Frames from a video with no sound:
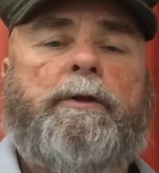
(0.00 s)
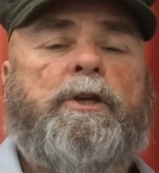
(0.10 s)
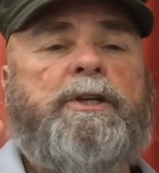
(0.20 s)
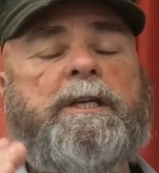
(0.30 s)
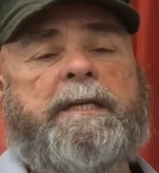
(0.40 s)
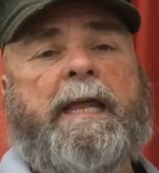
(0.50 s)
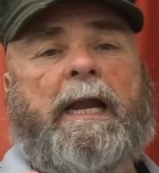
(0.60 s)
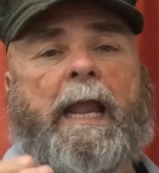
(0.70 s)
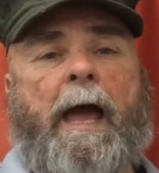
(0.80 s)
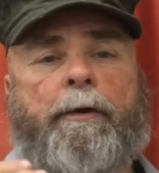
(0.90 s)
She said
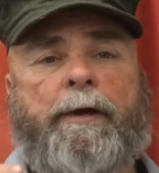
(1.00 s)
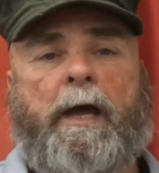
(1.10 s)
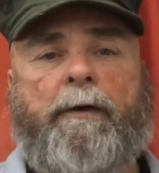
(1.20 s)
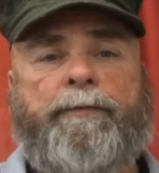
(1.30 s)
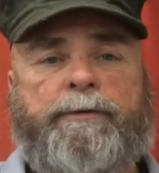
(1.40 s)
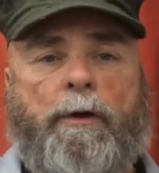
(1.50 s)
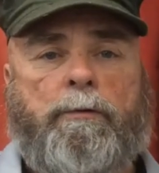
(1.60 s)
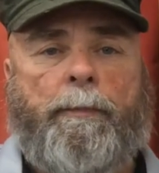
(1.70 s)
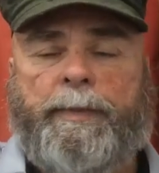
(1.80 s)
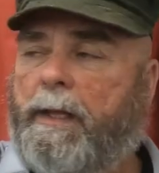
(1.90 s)
it loud enough
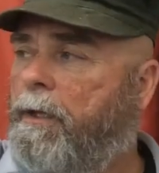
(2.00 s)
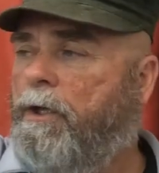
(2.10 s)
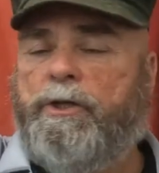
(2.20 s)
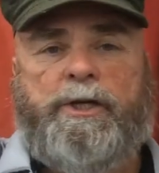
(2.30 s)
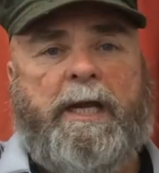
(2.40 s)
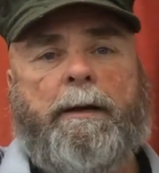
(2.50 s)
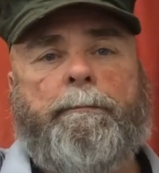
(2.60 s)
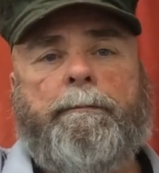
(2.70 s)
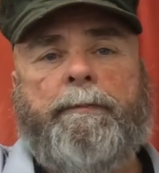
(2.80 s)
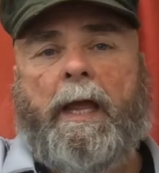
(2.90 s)
so
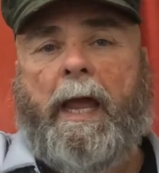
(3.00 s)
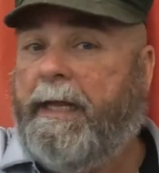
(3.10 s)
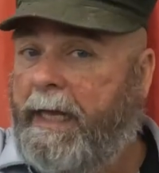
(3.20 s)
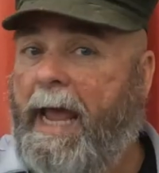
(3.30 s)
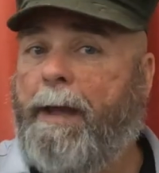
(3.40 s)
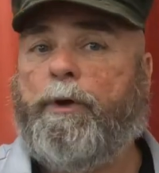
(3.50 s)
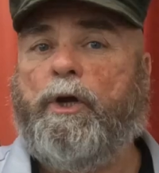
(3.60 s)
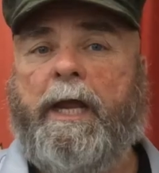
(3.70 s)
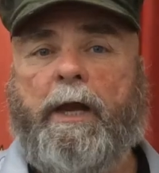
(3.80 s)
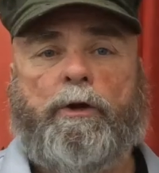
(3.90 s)
Jim and Cap
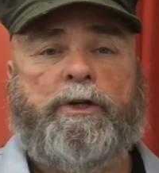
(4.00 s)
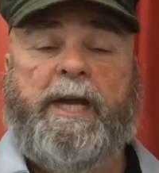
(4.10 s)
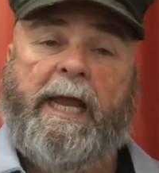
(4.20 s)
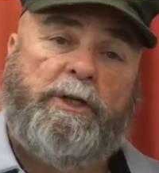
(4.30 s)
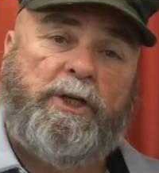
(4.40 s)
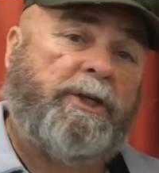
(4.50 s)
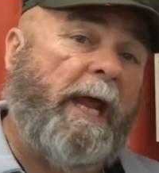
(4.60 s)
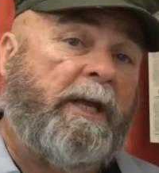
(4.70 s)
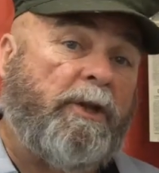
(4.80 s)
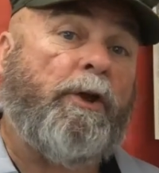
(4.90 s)
could hear her. She had just
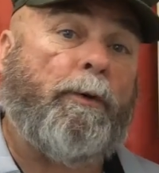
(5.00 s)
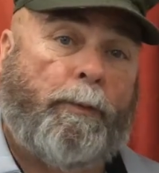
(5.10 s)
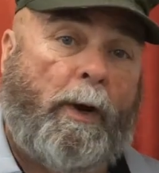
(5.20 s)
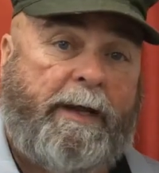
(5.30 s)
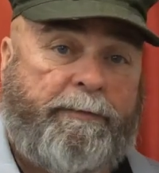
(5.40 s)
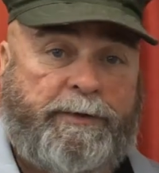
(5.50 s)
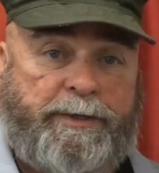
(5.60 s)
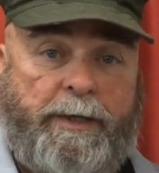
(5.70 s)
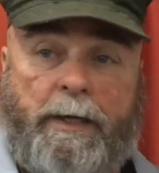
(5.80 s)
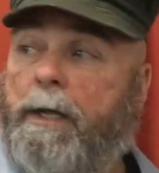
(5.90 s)
taken their
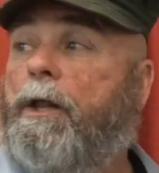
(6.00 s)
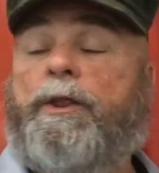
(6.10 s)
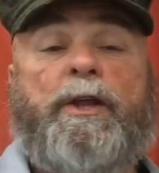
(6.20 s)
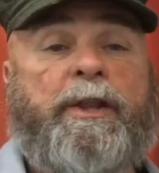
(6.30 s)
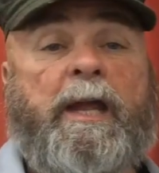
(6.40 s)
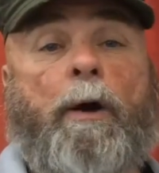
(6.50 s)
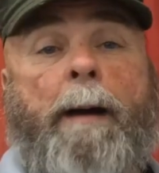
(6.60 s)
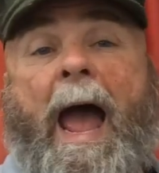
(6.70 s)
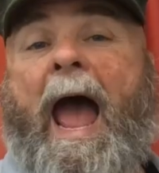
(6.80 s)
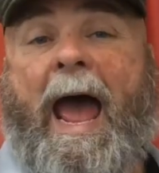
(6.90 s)
breakfast to them
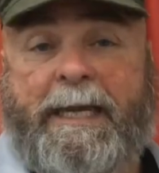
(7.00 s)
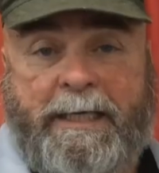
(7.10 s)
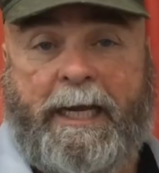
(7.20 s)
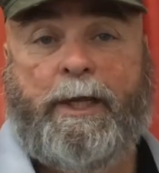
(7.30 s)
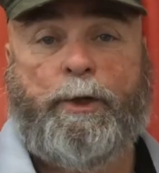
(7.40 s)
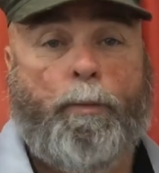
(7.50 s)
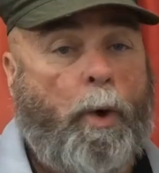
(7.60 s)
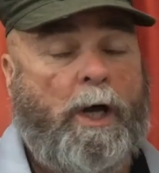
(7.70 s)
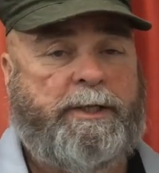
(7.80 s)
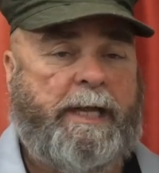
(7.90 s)
hiding in the
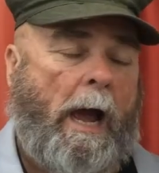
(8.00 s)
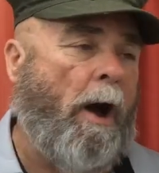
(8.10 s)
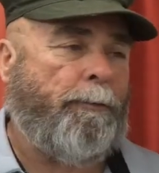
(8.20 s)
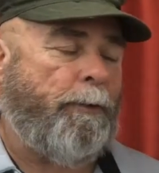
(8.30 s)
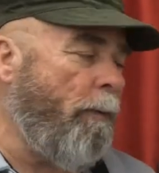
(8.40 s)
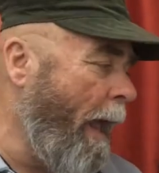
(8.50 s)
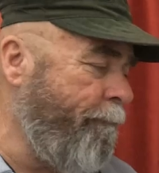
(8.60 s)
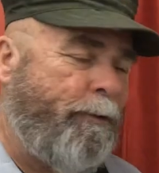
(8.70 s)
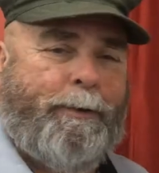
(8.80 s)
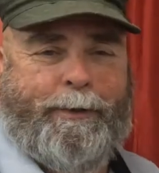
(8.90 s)
woods. Now, all through
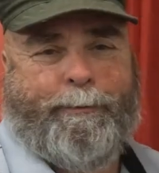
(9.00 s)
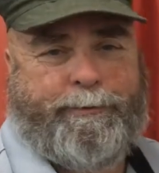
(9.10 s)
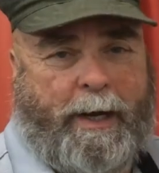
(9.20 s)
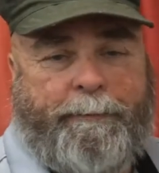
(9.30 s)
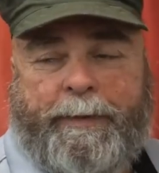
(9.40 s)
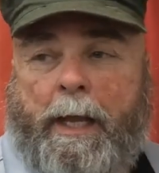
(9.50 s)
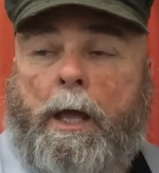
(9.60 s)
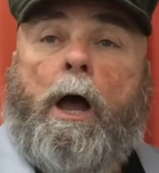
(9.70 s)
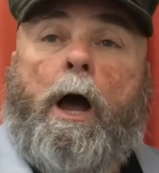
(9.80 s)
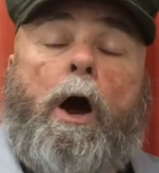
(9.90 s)
life, you'll hear them say,
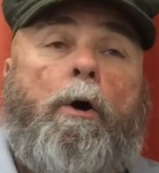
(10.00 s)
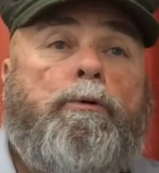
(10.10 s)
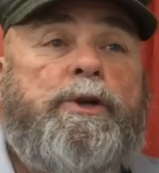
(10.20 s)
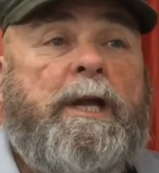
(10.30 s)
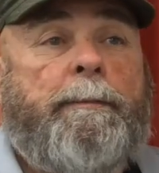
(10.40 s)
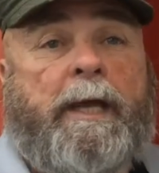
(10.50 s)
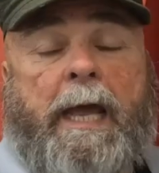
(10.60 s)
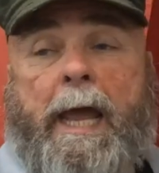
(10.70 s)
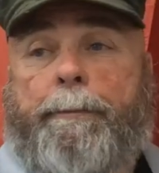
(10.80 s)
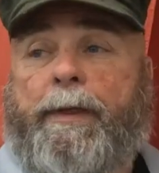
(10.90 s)
oh, Jim and
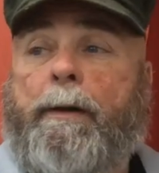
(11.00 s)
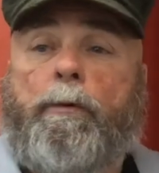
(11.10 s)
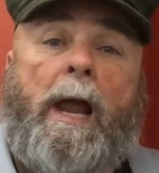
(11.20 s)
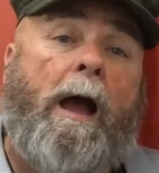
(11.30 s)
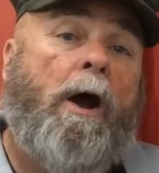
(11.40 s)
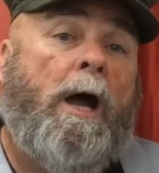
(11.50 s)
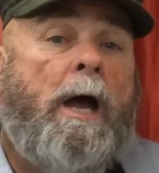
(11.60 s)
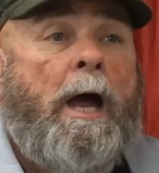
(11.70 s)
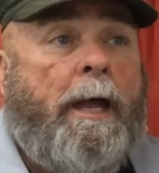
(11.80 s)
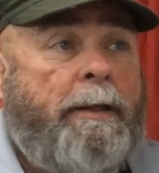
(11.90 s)
Cap, they were out
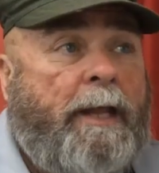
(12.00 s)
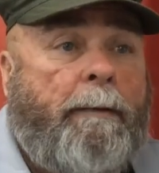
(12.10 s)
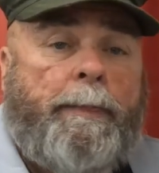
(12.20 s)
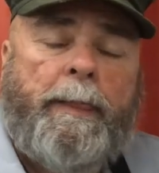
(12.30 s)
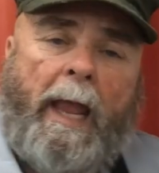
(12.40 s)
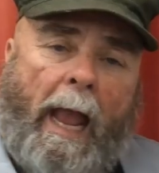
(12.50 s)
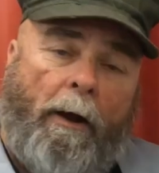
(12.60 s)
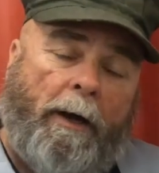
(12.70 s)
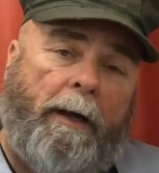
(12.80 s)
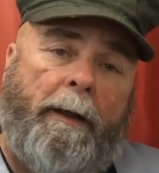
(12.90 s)

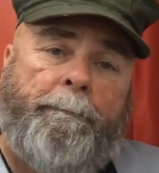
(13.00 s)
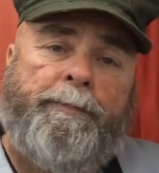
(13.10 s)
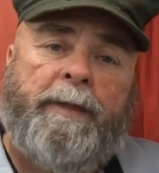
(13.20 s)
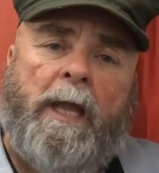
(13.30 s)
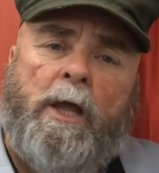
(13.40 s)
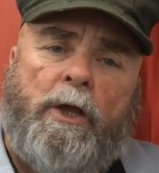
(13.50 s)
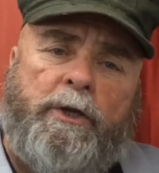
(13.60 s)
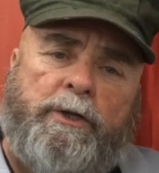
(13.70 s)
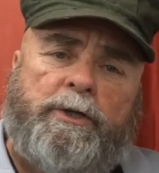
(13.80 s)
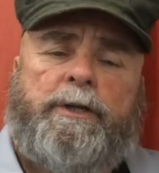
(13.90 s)
hunting.
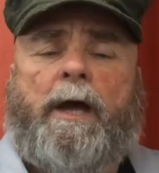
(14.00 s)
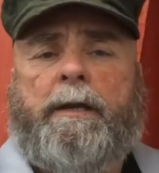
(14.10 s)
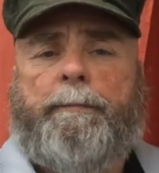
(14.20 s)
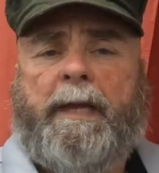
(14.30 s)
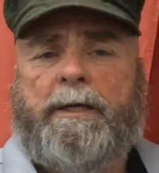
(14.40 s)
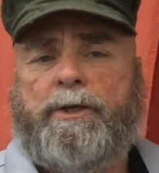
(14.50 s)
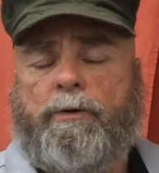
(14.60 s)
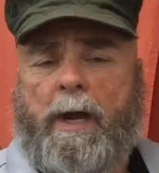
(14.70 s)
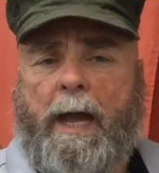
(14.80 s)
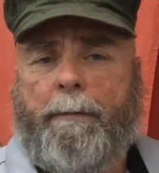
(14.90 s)
You just done the biggest
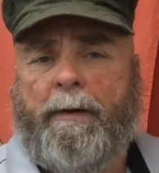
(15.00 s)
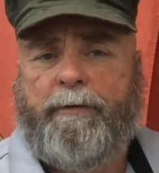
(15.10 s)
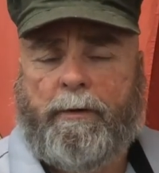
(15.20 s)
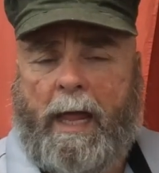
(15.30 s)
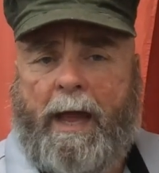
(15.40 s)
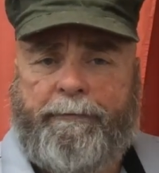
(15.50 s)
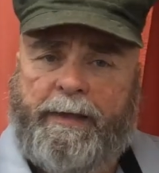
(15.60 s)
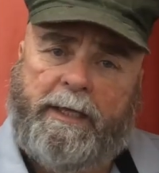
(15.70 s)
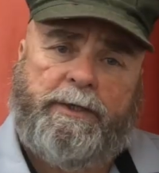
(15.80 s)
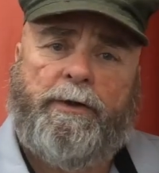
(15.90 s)
crime of your life
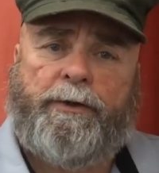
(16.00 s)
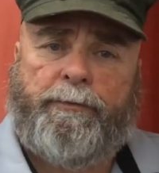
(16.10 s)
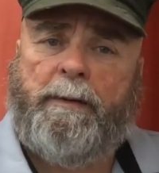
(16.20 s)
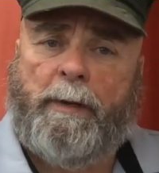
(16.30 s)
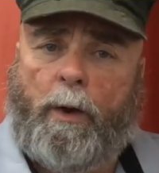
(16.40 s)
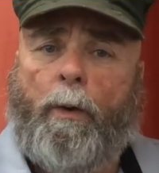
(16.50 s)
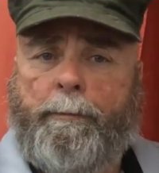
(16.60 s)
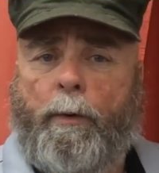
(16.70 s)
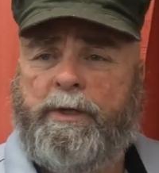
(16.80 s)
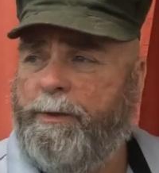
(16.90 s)
next to the 3
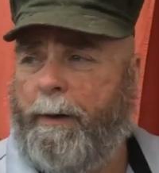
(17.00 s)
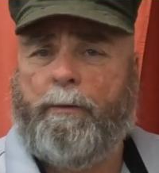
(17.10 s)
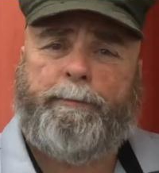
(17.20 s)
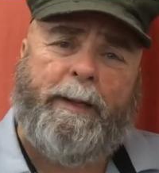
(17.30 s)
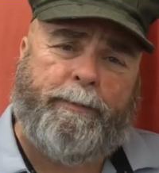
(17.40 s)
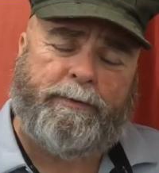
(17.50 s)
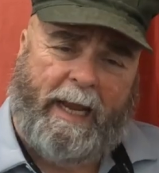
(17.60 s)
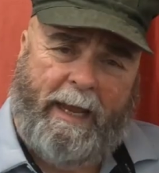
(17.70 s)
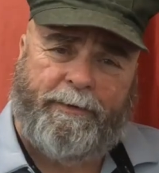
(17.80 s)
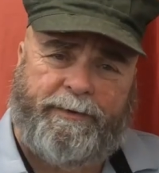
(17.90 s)
McCoy boys. You burnt people's
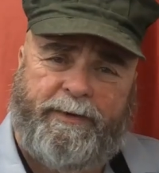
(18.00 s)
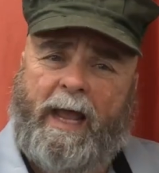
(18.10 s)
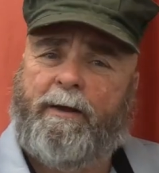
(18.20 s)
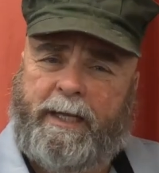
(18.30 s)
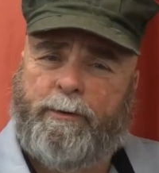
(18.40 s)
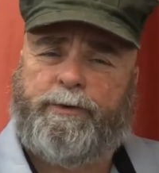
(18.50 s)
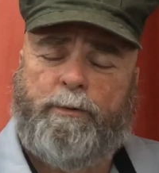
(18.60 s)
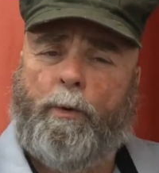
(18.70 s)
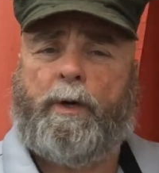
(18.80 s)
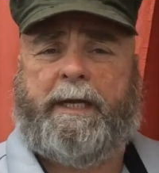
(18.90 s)
houses down, killed
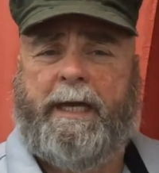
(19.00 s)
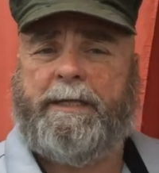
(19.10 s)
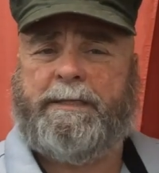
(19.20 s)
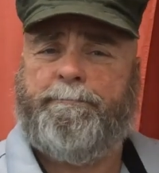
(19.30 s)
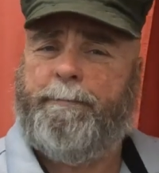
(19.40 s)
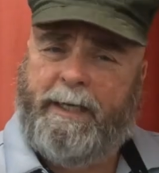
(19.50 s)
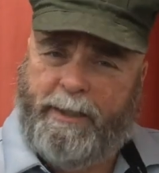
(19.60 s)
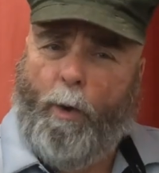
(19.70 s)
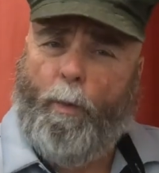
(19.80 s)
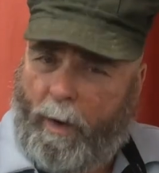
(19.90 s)
2 more kids, and beat
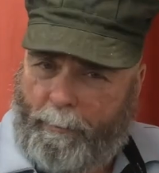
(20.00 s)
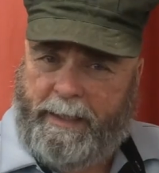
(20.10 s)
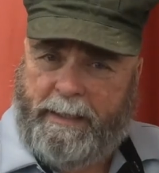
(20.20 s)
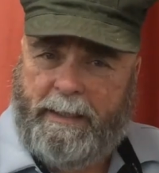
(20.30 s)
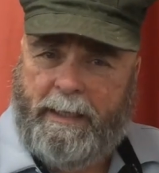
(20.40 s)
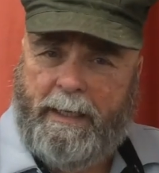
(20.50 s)
an old woman.